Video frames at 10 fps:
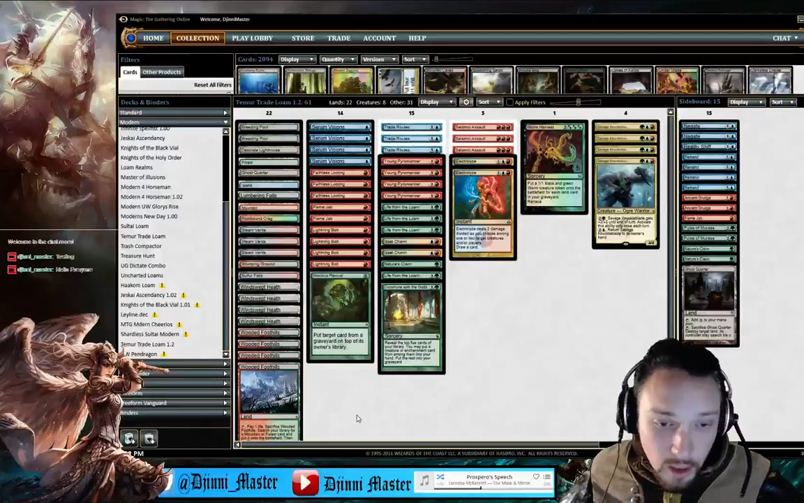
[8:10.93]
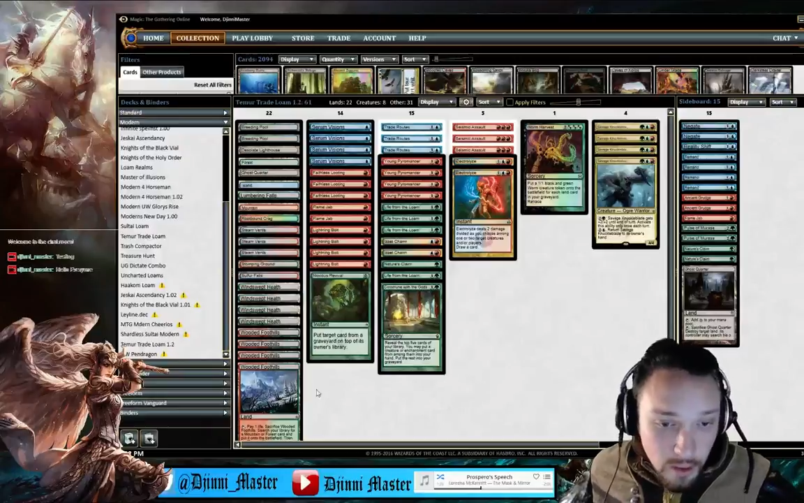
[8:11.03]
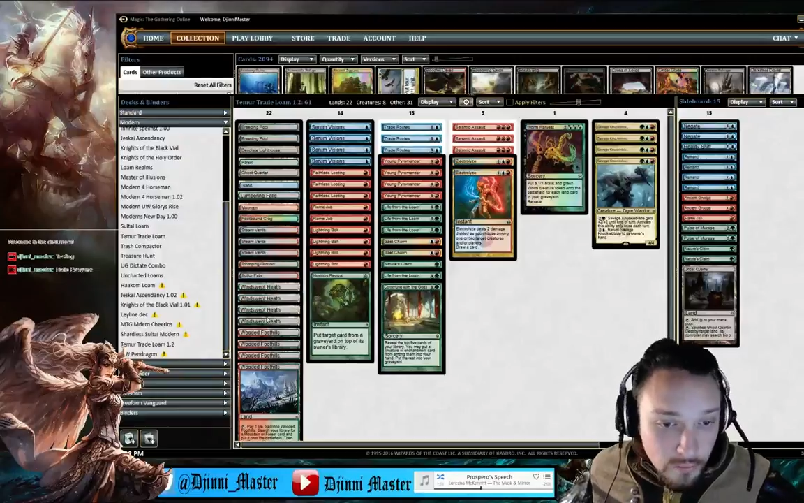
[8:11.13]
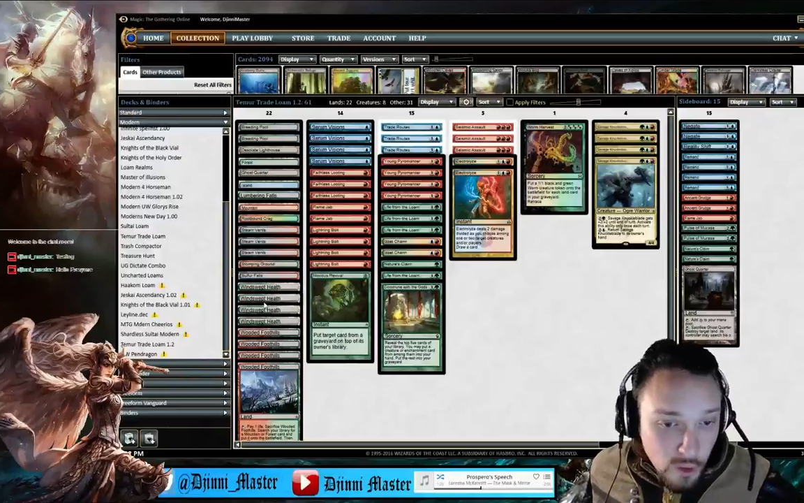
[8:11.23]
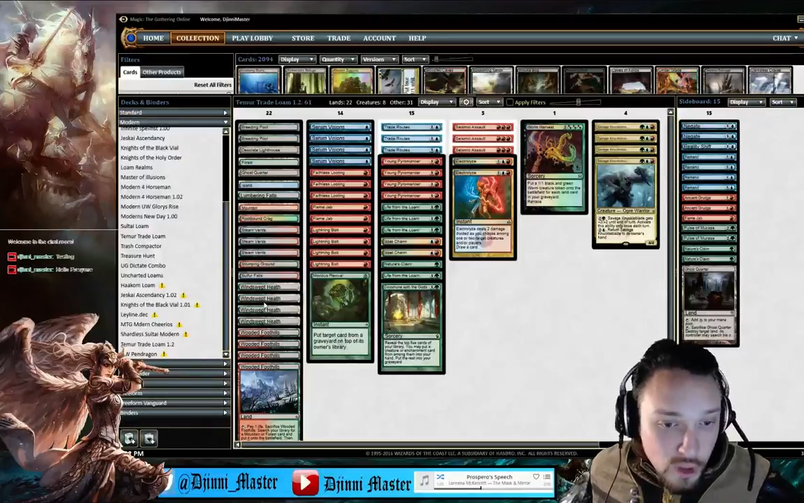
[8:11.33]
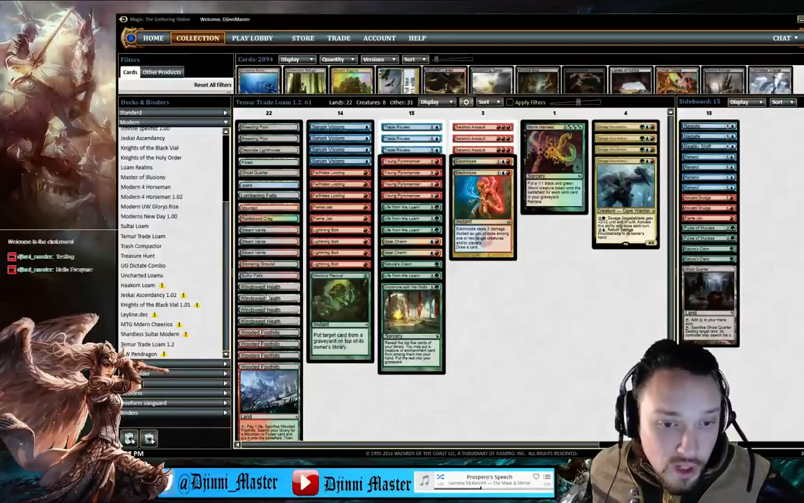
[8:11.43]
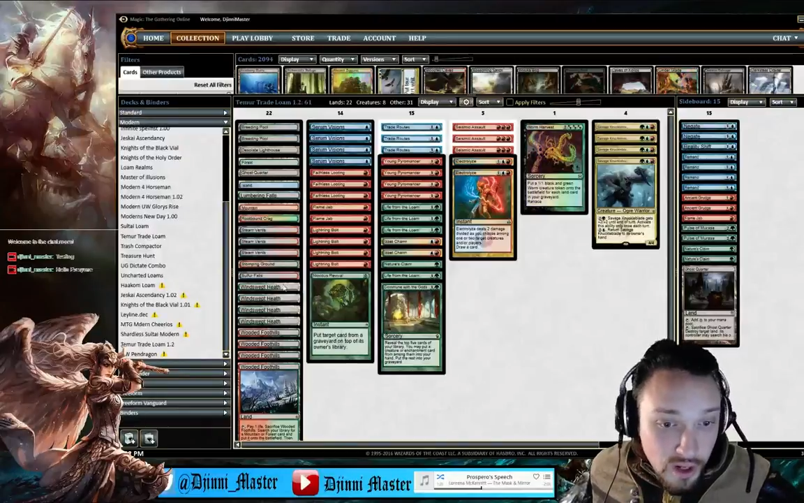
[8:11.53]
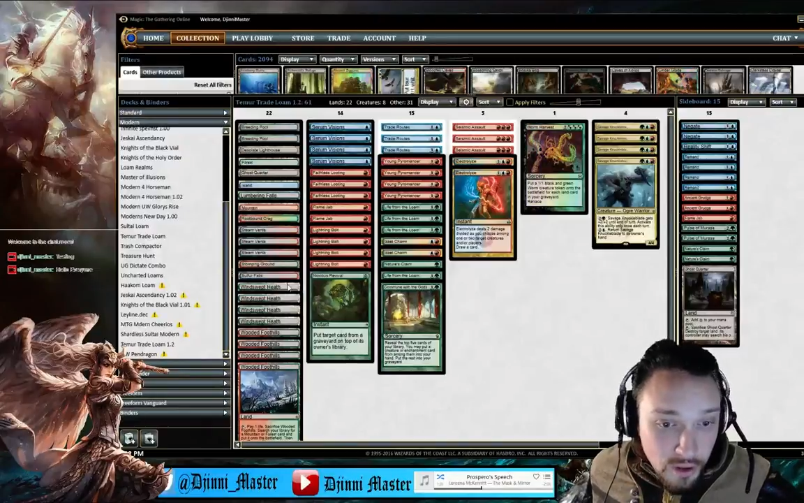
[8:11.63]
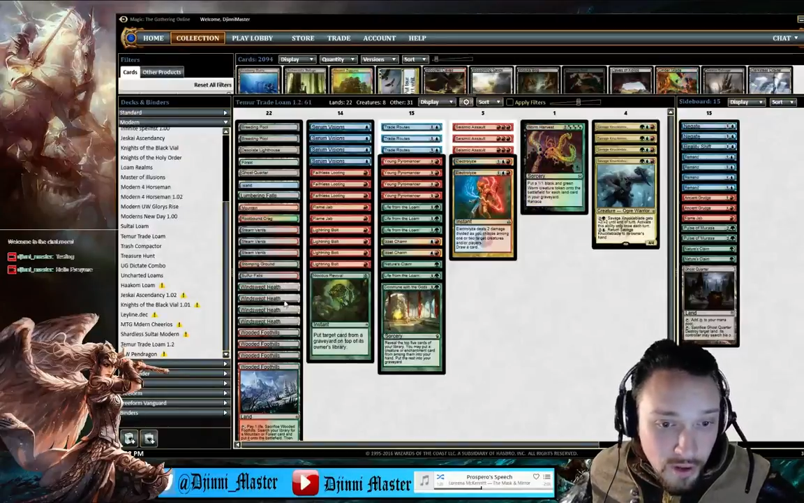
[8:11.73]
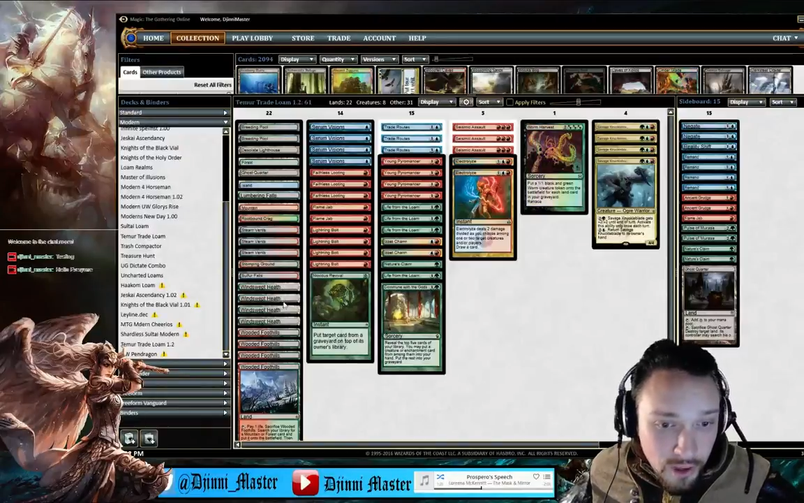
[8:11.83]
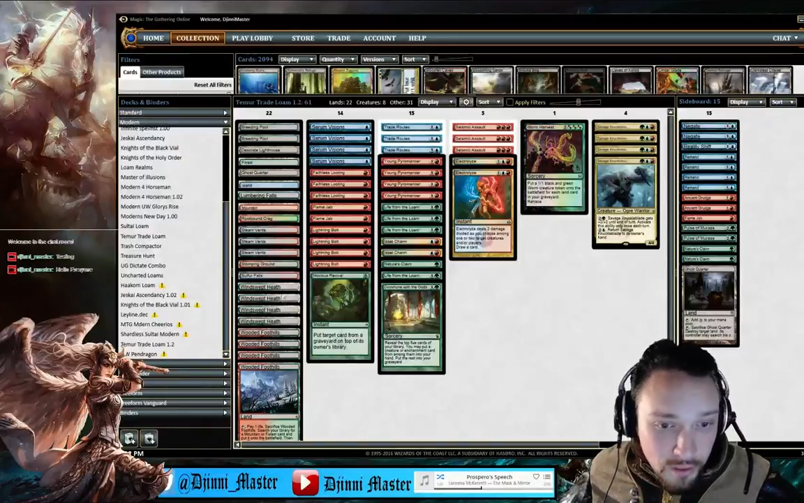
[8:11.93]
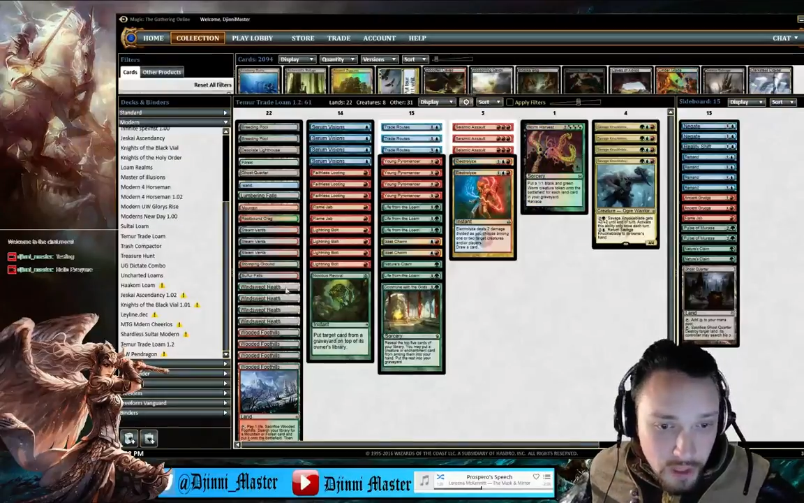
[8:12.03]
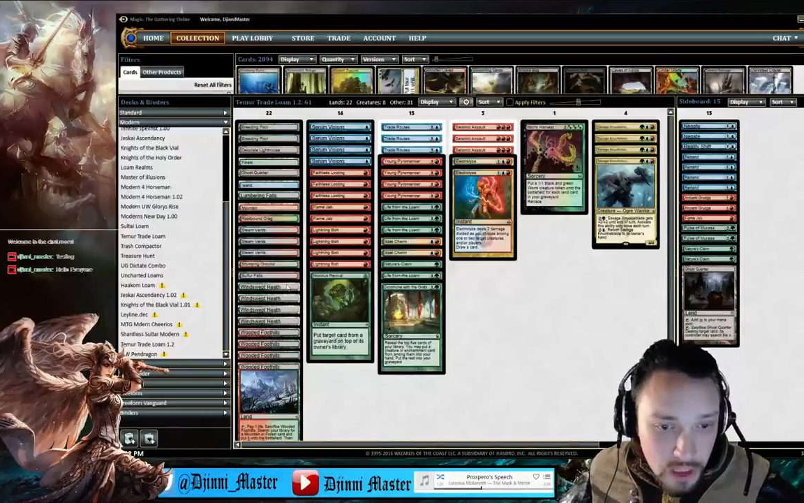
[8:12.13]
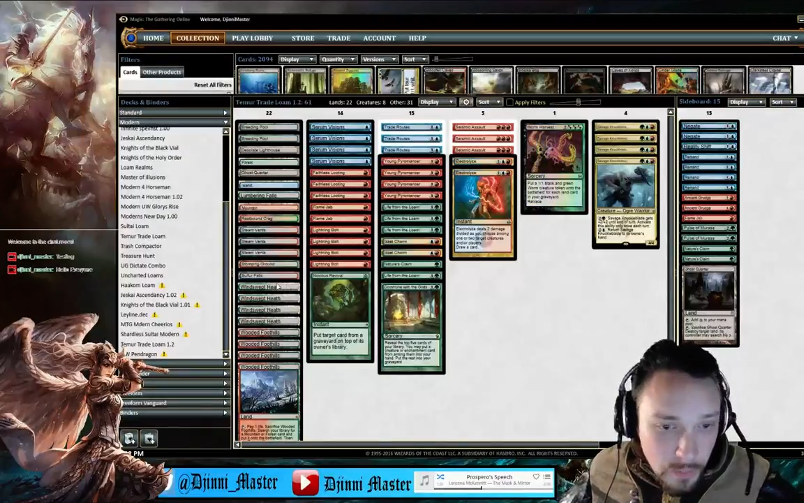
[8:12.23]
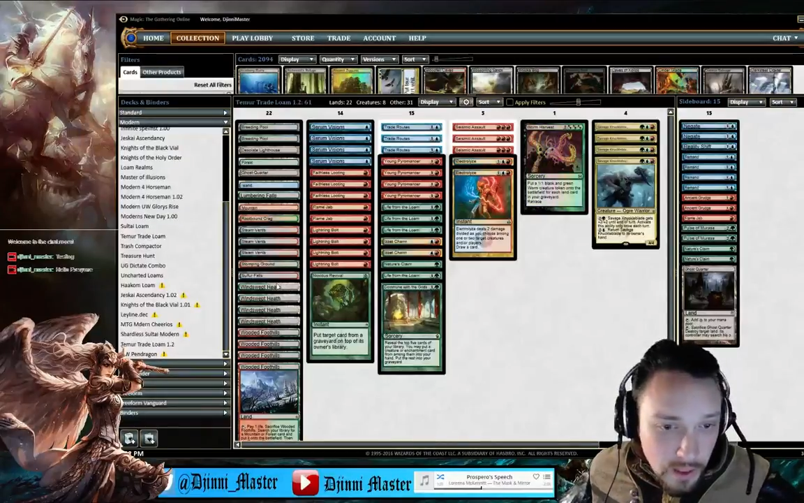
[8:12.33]
Unfortunately, they're rather
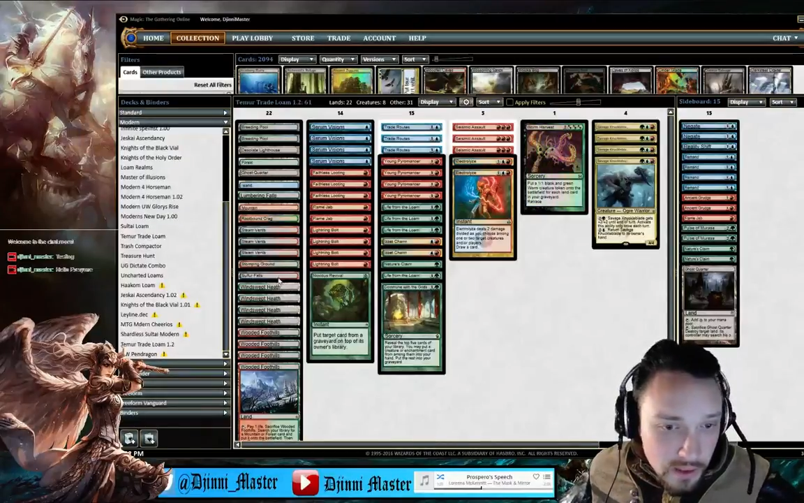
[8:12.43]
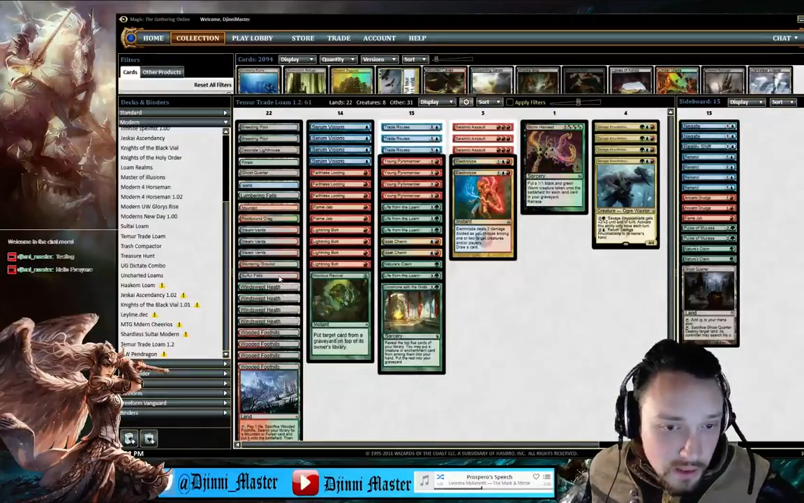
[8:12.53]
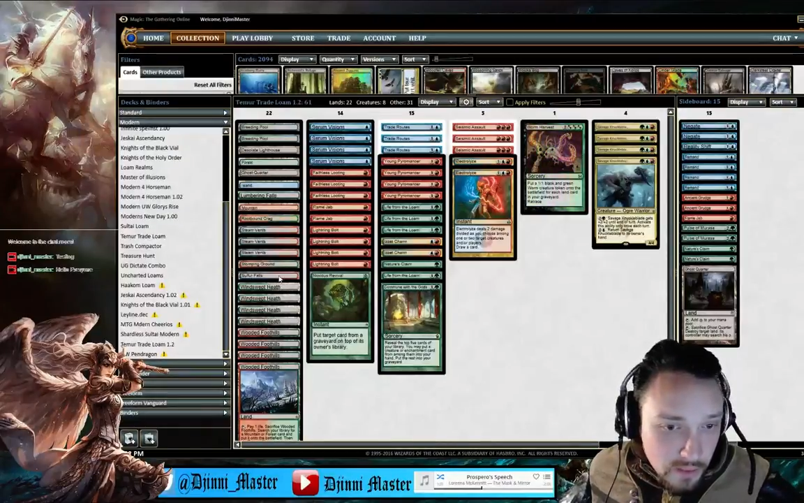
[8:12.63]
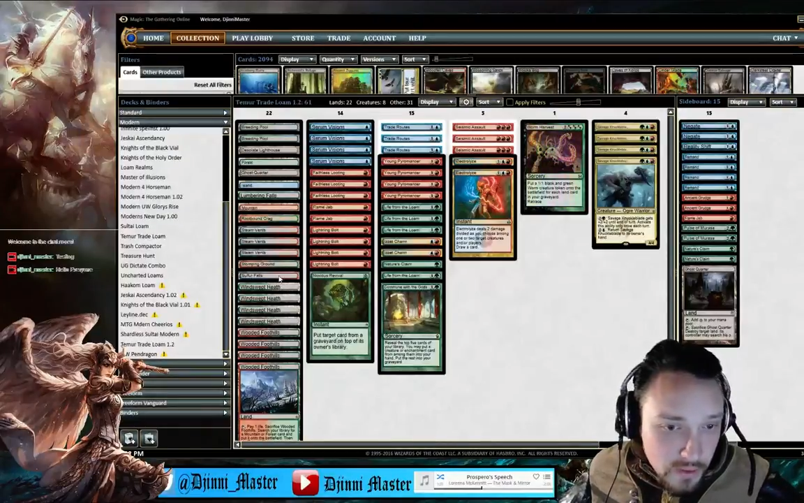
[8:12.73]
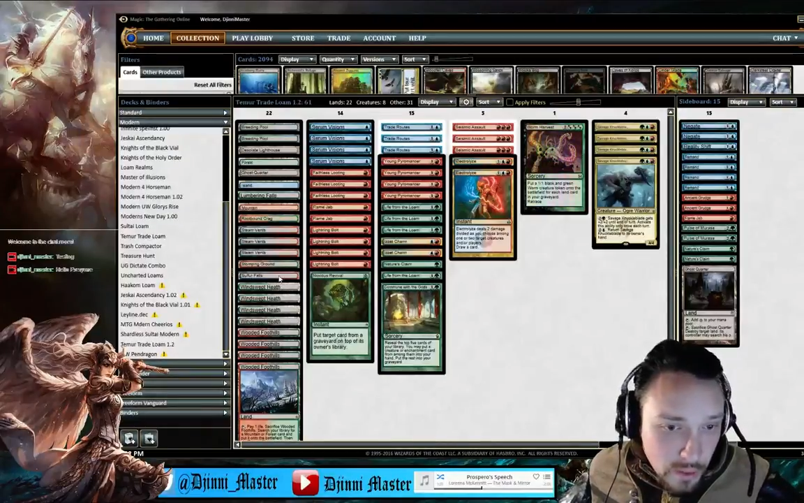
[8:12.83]
expensive,